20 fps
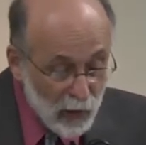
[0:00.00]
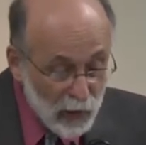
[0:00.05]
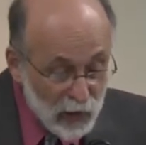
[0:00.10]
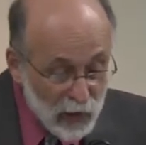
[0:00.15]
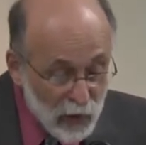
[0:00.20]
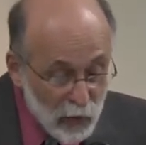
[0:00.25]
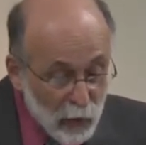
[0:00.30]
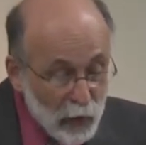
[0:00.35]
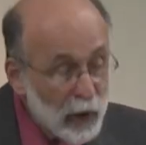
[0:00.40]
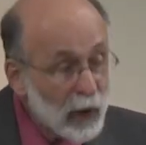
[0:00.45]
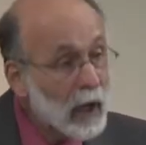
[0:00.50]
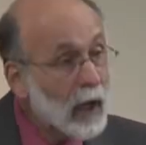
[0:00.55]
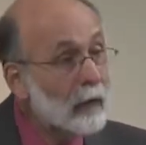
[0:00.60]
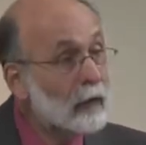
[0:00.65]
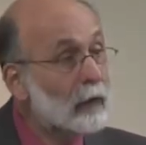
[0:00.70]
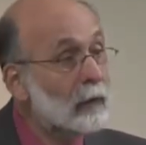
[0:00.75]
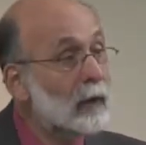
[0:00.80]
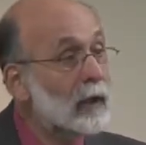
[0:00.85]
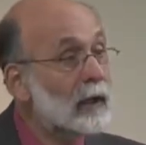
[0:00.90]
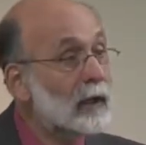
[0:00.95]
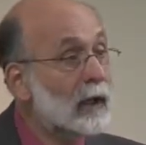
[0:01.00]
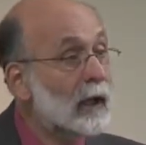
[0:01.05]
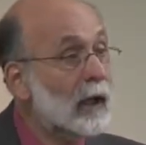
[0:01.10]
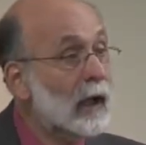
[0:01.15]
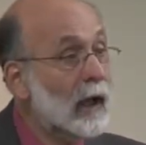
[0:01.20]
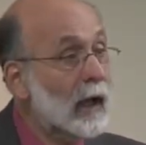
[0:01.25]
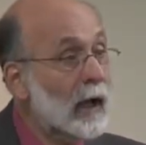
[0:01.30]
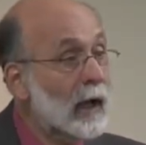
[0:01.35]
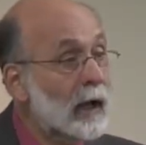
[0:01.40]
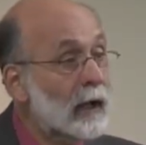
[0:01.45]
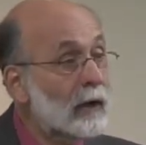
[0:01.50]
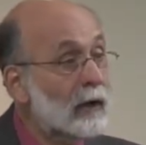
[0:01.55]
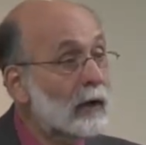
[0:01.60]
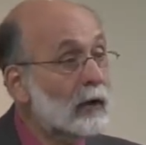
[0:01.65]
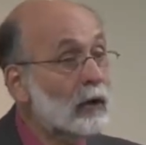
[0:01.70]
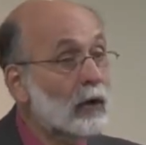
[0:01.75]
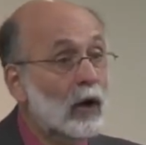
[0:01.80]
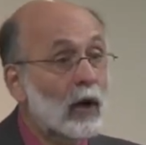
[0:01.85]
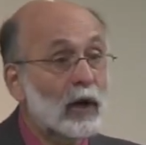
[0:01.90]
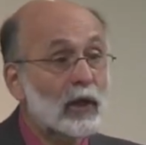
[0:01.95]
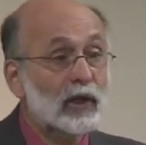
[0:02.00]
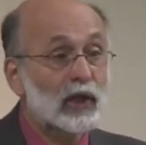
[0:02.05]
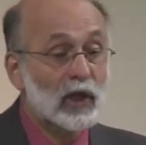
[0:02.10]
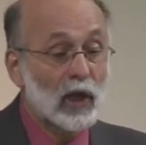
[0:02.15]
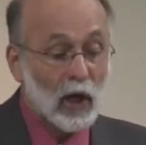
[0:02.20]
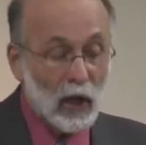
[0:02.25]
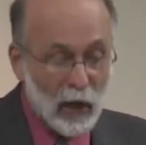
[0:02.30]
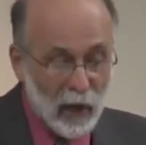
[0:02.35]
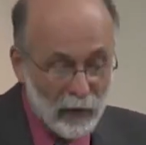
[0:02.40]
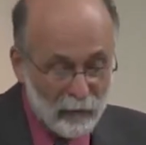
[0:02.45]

sue the government, and launch our